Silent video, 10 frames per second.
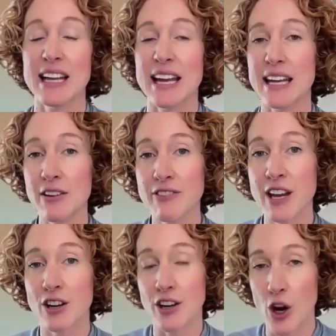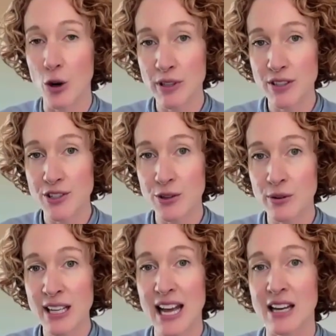If they are open to
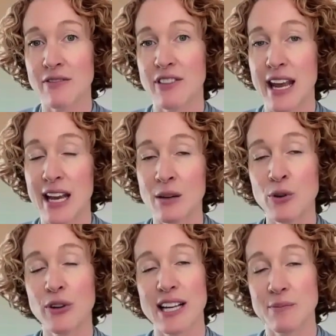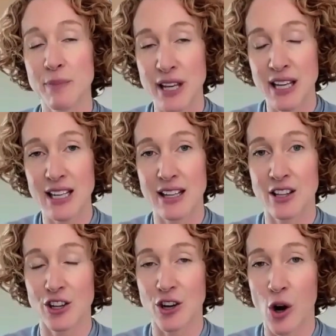it, and if the animal has been in
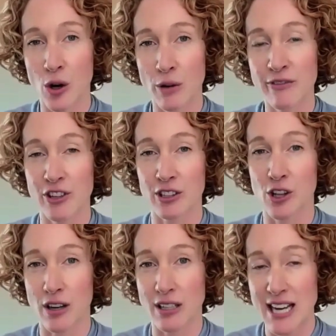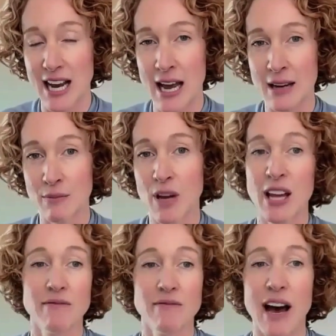their home for a long time,
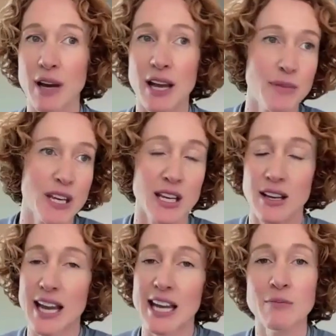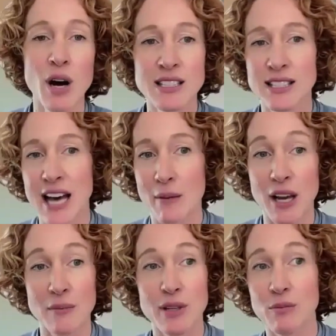that might be 8 months, that
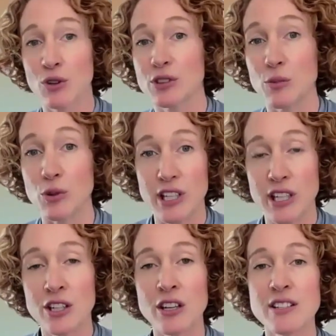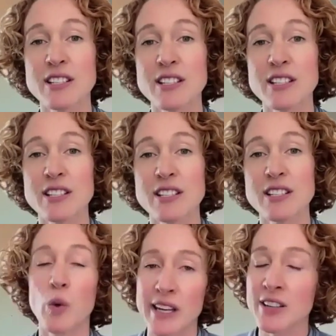might be multiple years,
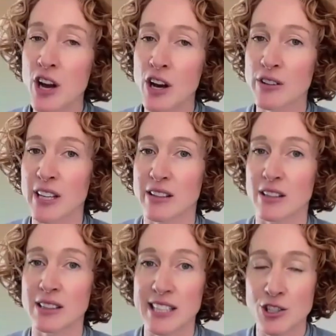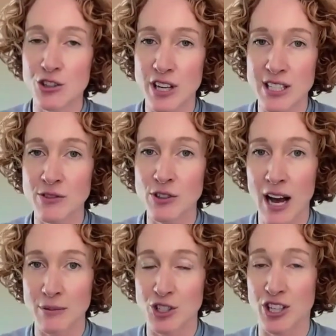we know that the least stressful
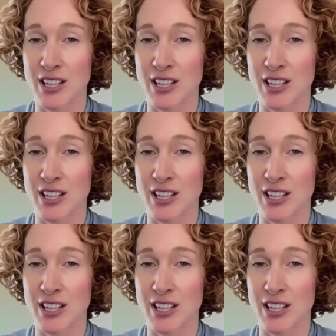option,